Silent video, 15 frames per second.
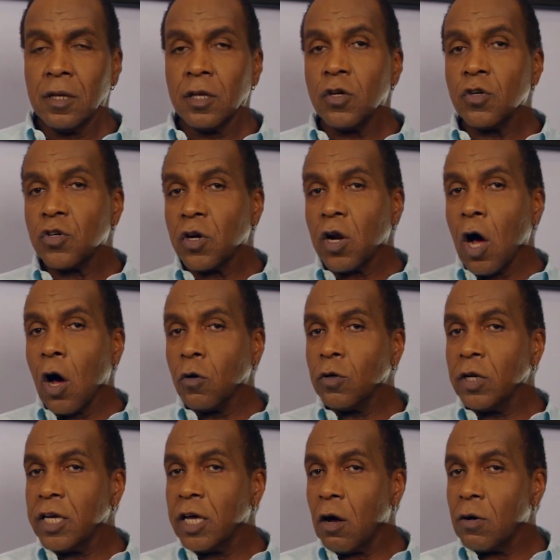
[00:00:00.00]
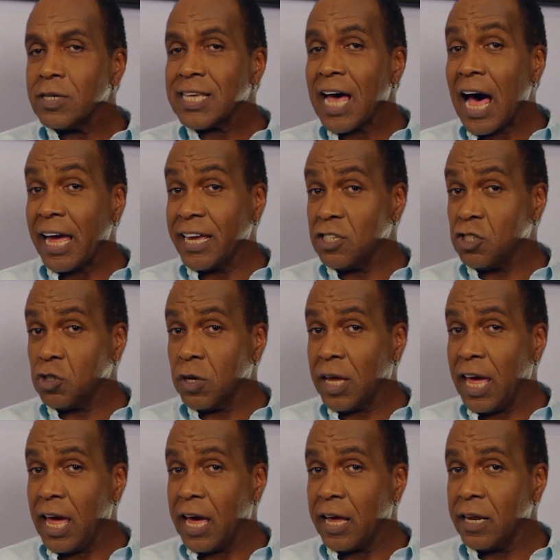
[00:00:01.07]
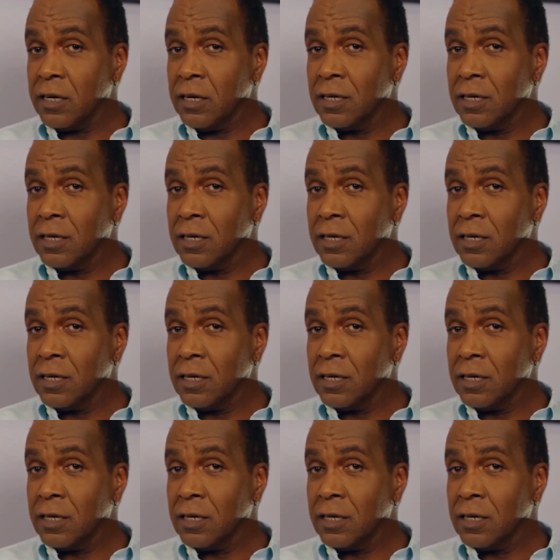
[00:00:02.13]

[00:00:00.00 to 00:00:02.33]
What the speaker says: You should only go as high as you can